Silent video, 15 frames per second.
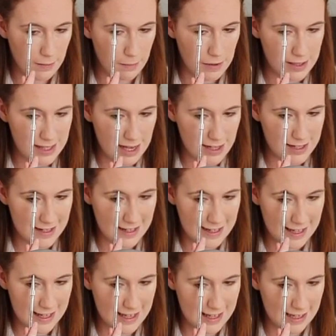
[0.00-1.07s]
but it's
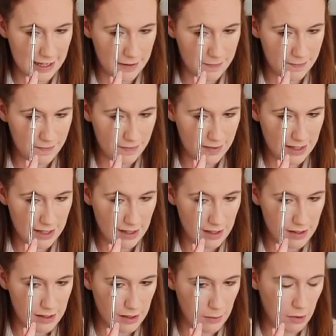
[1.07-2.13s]
actually here.
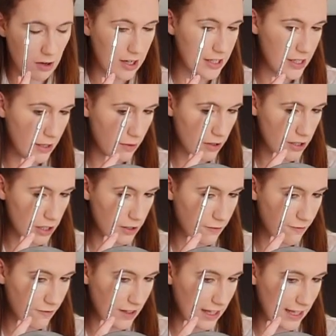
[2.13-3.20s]
So what I do, I
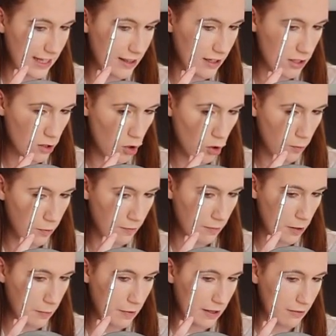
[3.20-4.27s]
just fill in the top of
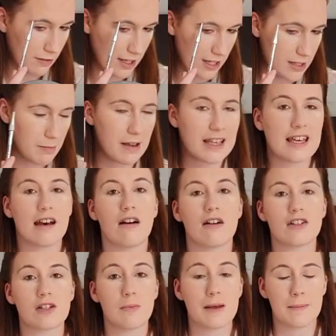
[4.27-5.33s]
my brow there to make it
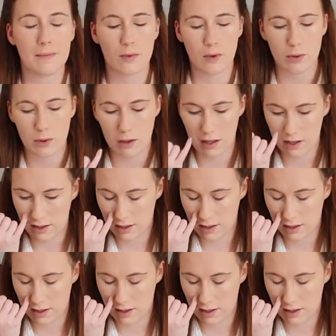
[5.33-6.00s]
arch a bit more.